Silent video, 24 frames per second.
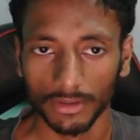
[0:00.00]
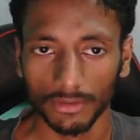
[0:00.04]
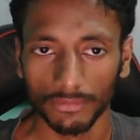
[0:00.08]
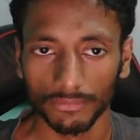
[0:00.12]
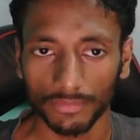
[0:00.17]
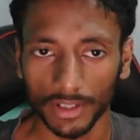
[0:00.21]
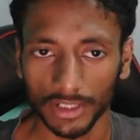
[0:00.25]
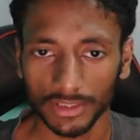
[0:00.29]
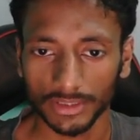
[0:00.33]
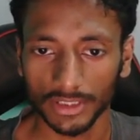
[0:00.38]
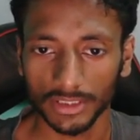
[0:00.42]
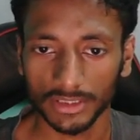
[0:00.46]

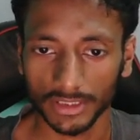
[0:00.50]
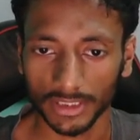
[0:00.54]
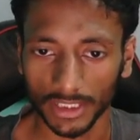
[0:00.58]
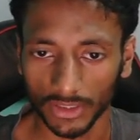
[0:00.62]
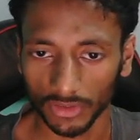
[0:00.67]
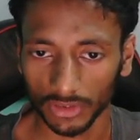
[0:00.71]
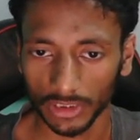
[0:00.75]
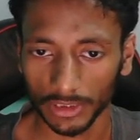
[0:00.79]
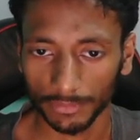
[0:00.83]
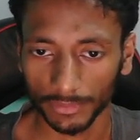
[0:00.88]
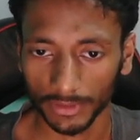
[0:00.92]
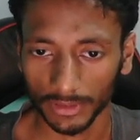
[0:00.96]
First is 10 to
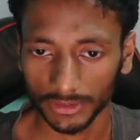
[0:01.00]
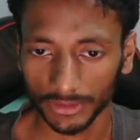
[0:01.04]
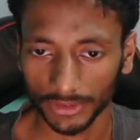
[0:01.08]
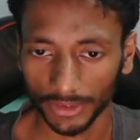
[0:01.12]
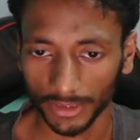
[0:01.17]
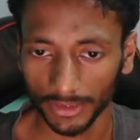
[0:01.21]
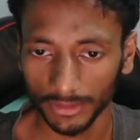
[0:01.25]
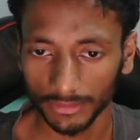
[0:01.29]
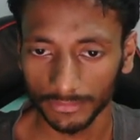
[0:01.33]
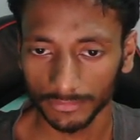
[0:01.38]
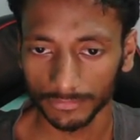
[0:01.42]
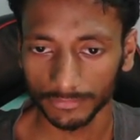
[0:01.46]
the power
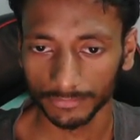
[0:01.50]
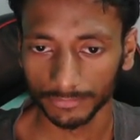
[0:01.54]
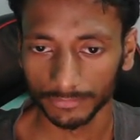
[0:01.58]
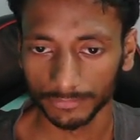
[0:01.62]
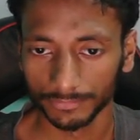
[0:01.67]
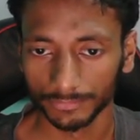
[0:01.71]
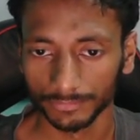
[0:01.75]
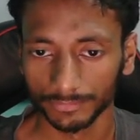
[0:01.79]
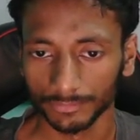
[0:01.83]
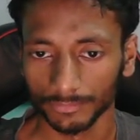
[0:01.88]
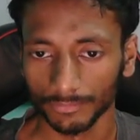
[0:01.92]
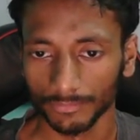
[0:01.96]
3,
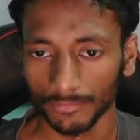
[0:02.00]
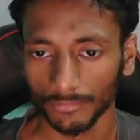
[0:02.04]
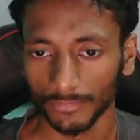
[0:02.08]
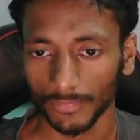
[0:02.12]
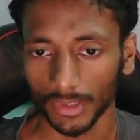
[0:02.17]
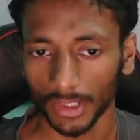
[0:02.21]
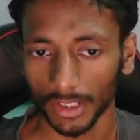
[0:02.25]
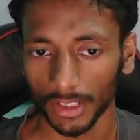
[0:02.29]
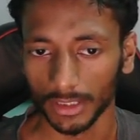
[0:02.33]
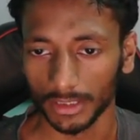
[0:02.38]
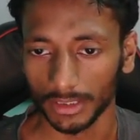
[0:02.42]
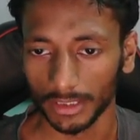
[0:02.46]

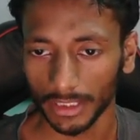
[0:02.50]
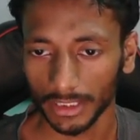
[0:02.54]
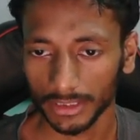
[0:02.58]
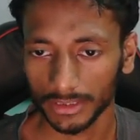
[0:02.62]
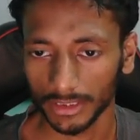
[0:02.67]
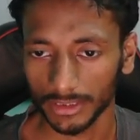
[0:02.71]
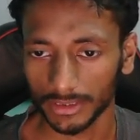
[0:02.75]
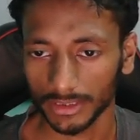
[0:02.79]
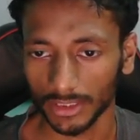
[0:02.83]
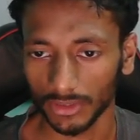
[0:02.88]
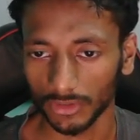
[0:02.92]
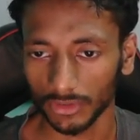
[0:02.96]
next
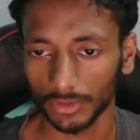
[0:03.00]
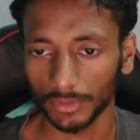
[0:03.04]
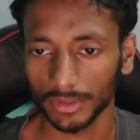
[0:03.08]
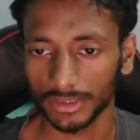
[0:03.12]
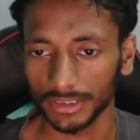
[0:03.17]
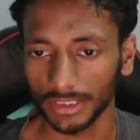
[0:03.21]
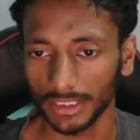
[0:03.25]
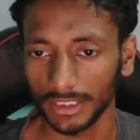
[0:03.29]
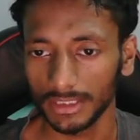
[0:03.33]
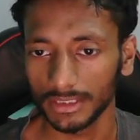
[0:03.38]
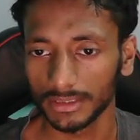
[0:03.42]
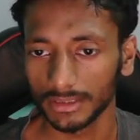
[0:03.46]
is 10 to the power
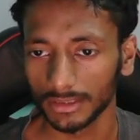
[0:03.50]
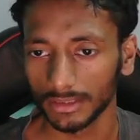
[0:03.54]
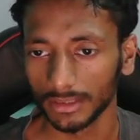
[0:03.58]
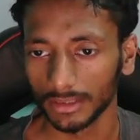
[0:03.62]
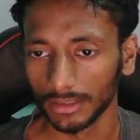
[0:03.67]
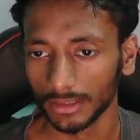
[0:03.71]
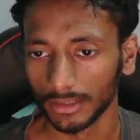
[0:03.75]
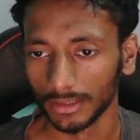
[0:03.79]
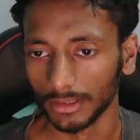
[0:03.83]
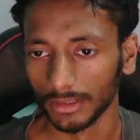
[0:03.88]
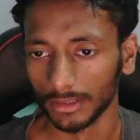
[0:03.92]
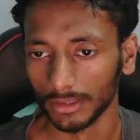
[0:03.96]
6,
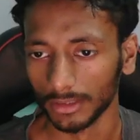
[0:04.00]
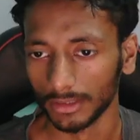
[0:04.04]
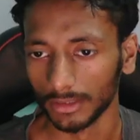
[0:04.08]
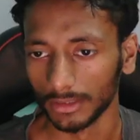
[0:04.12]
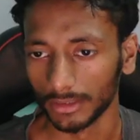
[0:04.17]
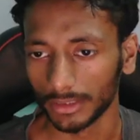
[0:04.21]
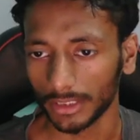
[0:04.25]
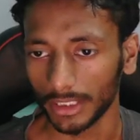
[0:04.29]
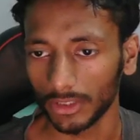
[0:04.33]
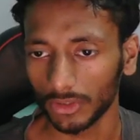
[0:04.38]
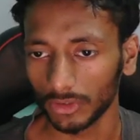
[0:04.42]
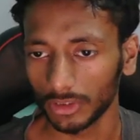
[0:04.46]

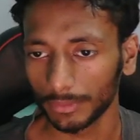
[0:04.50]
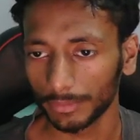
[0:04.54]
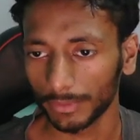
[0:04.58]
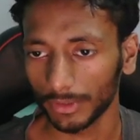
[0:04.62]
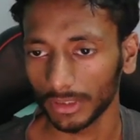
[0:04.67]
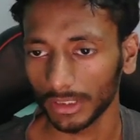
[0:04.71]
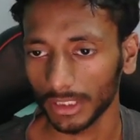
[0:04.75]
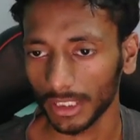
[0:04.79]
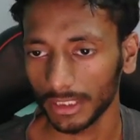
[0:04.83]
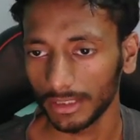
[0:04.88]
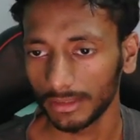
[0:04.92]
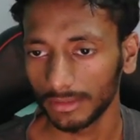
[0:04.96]
10 to the power
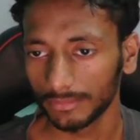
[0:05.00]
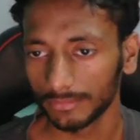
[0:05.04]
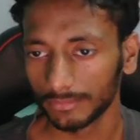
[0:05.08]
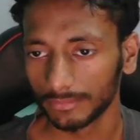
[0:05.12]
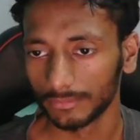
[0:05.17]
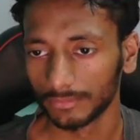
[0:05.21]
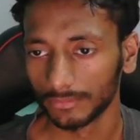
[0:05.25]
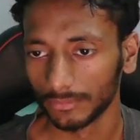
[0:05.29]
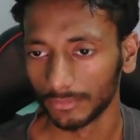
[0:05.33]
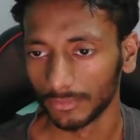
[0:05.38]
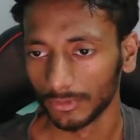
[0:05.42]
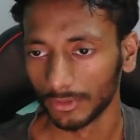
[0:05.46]
9,
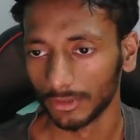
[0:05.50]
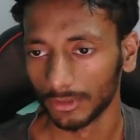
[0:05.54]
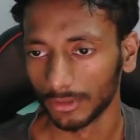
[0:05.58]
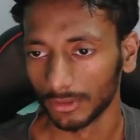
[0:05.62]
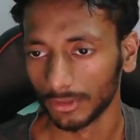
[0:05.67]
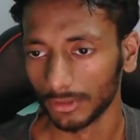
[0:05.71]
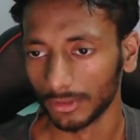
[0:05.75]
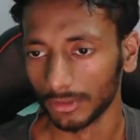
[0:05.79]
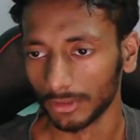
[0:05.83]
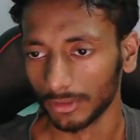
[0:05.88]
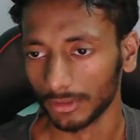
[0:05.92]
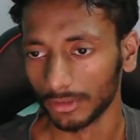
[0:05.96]

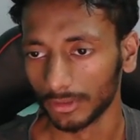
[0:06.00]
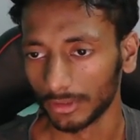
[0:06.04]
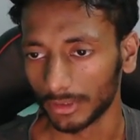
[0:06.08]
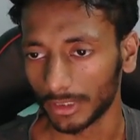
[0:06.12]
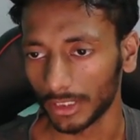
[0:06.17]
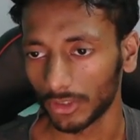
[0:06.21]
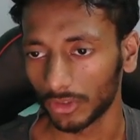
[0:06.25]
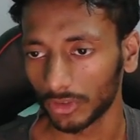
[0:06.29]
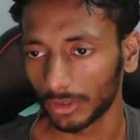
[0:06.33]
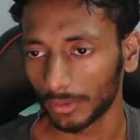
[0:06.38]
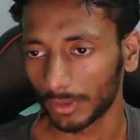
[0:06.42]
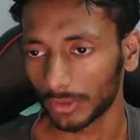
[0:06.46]

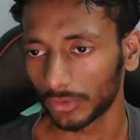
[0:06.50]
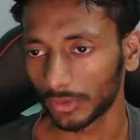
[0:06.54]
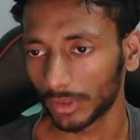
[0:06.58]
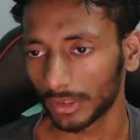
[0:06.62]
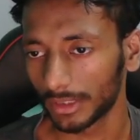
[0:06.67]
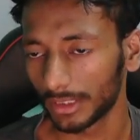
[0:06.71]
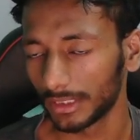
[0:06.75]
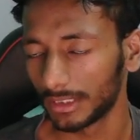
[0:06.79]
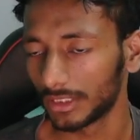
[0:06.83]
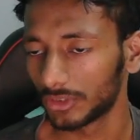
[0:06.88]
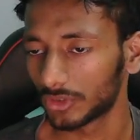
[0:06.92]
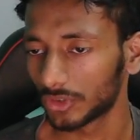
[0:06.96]
10 to the power 12.
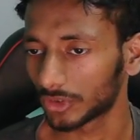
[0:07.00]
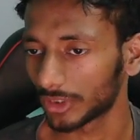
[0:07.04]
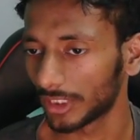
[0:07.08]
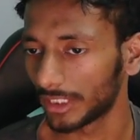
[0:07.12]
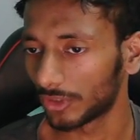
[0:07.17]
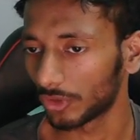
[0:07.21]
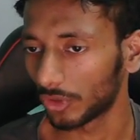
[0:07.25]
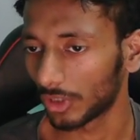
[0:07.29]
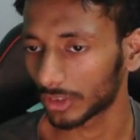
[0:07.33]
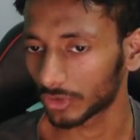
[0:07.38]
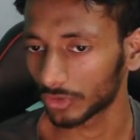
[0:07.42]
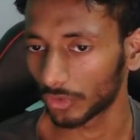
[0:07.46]
In this actually it
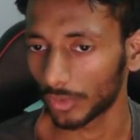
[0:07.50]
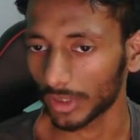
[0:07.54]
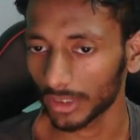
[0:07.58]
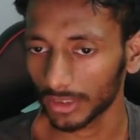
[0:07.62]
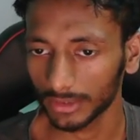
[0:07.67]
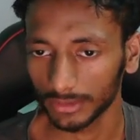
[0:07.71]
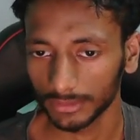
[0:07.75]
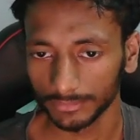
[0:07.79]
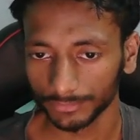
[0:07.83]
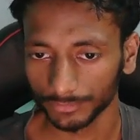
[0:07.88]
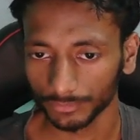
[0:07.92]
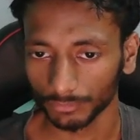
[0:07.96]
will actually work
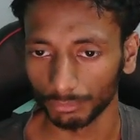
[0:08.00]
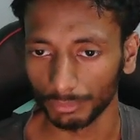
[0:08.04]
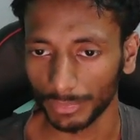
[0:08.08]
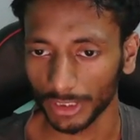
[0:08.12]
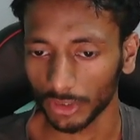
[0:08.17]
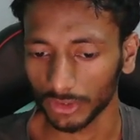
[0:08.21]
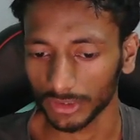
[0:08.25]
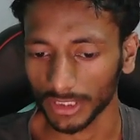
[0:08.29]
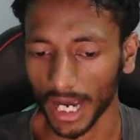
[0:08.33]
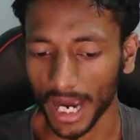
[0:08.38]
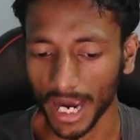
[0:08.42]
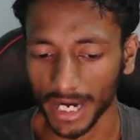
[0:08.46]

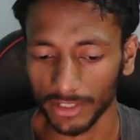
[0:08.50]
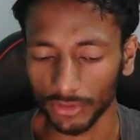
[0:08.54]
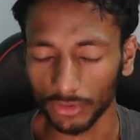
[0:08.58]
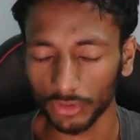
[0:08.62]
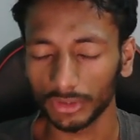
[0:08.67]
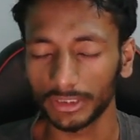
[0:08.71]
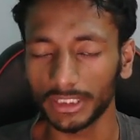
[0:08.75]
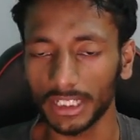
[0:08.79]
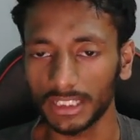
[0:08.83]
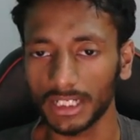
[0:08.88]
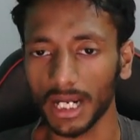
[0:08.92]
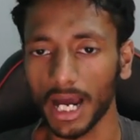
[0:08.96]
because I know
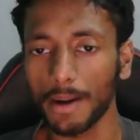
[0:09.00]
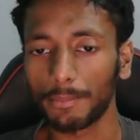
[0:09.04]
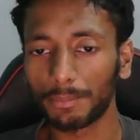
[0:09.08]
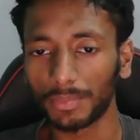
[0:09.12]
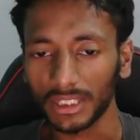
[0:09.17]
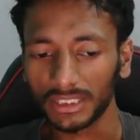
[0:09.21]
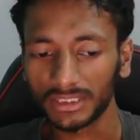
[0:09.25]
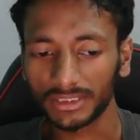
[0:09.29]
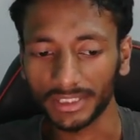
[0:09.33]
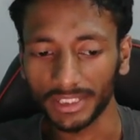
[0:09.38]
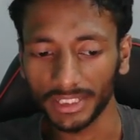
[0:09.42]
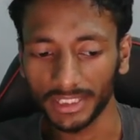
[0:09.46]
that after
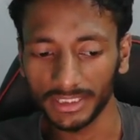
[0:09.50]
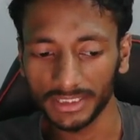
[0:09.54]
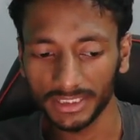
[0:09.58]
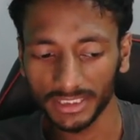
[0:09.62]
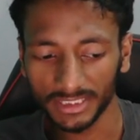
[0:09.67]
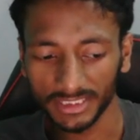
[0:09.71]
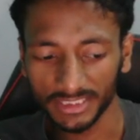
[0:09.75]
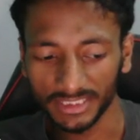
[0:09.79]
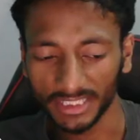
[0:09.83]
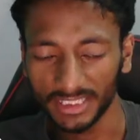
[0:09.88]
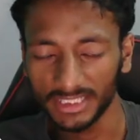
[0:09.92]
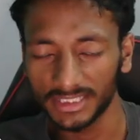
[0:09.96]
3
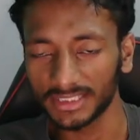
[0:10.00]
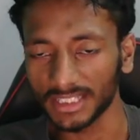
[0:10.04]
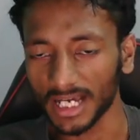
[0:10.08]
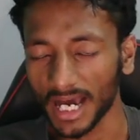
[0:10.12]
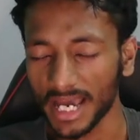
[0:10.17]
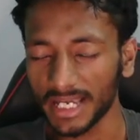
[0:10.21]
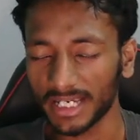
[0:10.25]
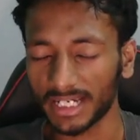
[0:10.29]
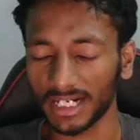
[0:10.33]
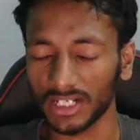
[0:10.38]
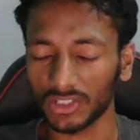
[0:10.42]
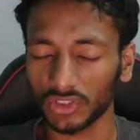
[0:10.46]
digits
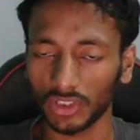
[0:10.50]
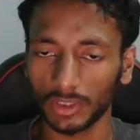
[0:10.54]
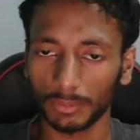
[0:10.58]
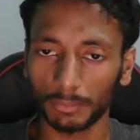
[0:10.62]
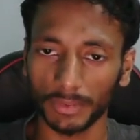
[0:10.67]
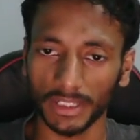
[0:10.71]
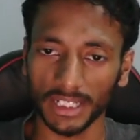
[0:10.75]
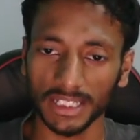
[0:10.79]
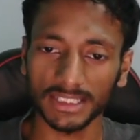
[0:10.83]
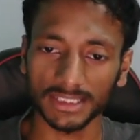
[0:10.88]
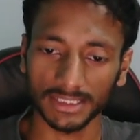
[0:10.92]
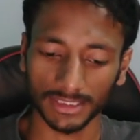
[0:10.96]
I can actually
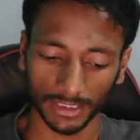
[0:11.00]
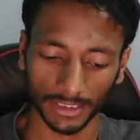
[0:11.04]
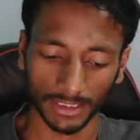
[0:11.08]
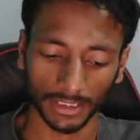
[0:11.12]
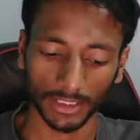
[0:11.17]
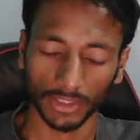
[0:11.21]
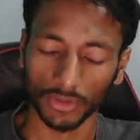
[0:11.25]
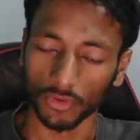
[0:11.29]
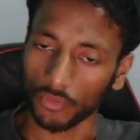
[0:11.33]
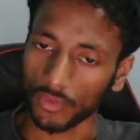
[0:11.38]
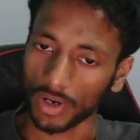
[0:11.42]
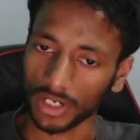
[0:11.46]
place
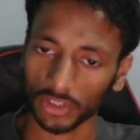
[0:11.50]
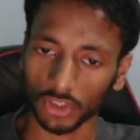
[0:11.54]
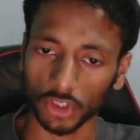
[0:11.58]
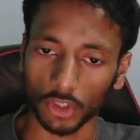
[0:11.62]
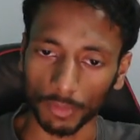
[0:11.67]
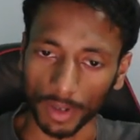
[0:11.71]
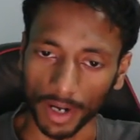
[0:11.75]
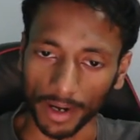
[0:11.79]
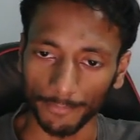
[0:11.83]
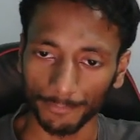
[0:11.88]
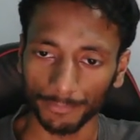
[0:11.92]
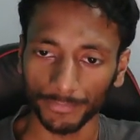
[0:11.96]
1 comma.
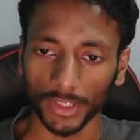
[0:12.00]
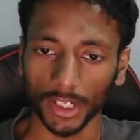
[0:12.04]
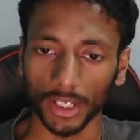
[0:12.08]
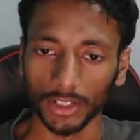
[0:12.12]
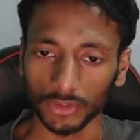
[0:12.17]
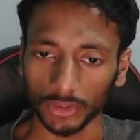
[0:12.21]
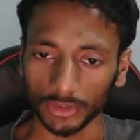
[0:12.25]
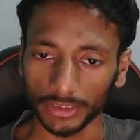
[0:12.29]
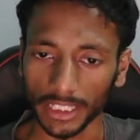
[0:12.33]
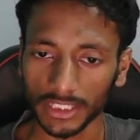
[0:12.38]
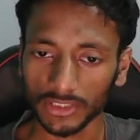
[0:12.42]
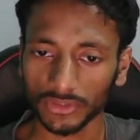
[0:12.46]

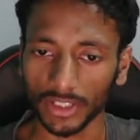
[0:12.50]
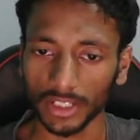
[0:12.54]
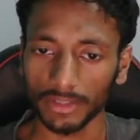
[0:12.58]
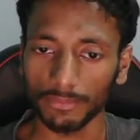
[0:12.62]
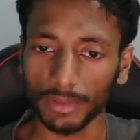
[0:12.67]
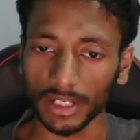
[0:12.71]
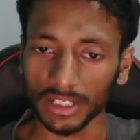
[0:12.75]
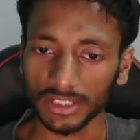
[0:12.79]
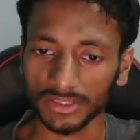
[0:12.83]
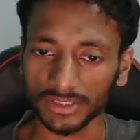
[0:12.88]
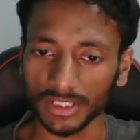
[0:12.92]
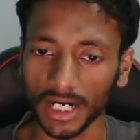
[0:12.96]
So that's why,
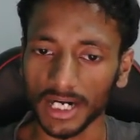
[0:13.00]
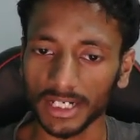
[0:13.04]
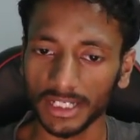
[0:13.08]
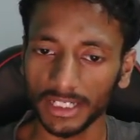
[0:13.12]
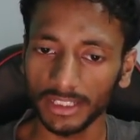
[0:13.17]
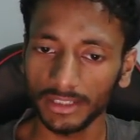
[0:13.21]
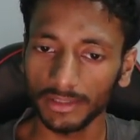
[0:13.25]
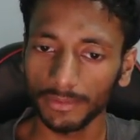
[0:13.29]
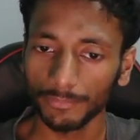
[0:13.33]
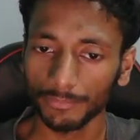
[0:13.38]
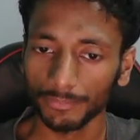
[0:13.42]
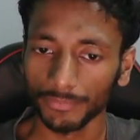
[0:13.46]
but starting